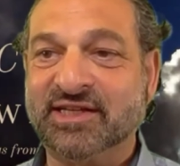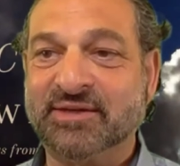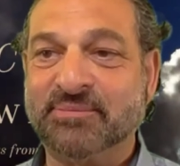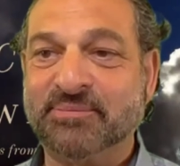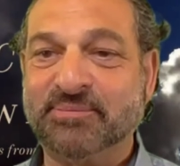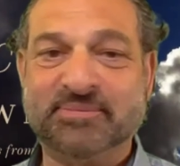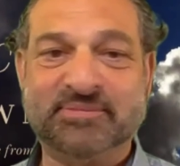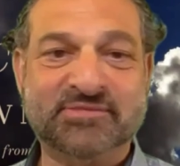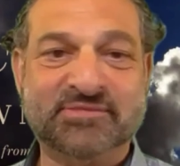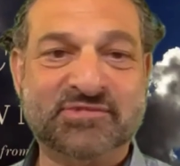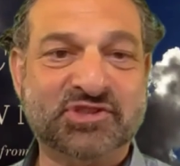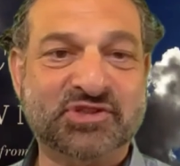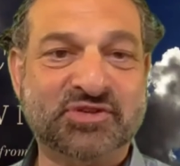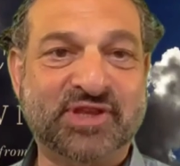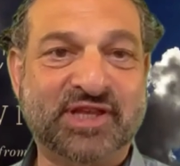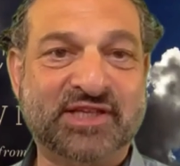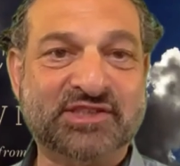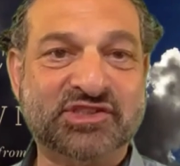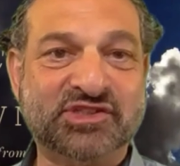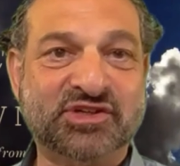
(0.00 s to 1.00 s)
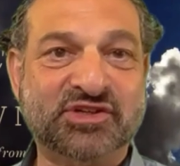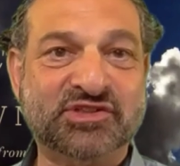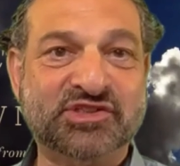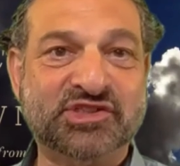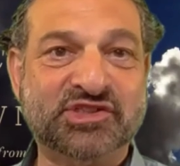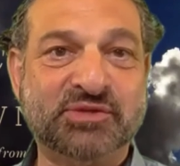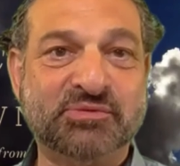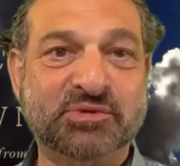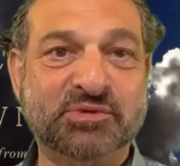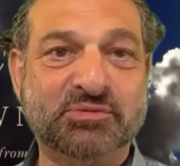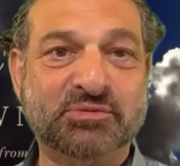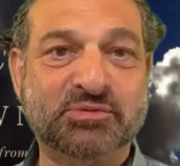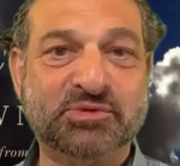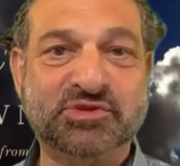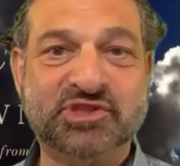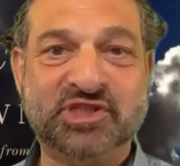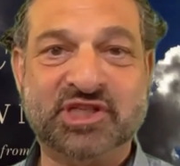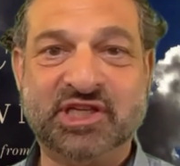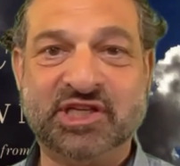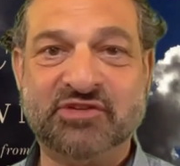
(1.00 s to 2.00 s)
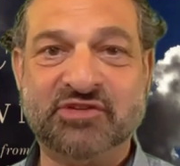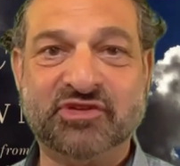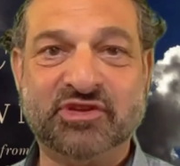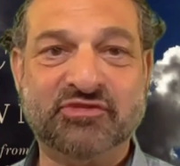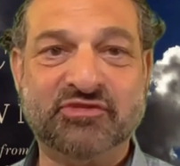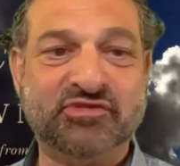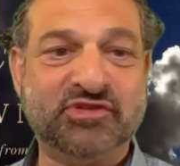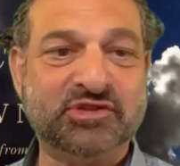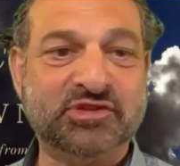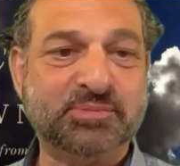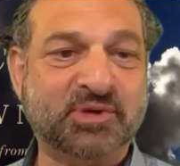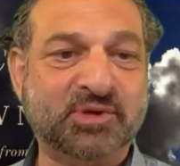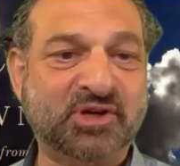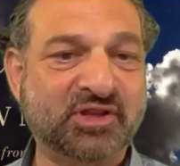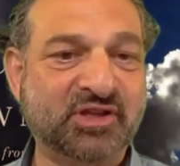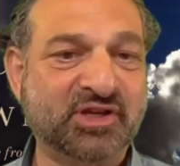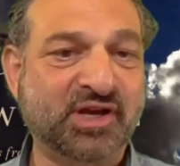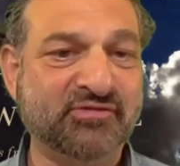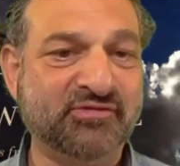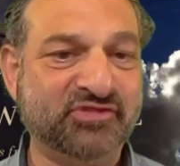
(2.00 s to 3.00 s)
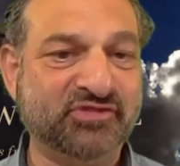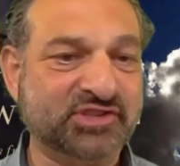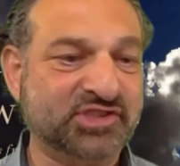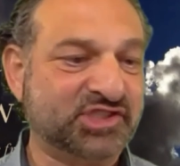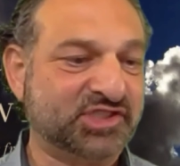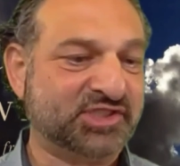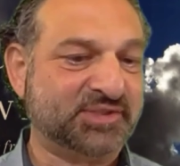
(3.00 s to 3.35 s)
So that's our general routine for the first part of the conference.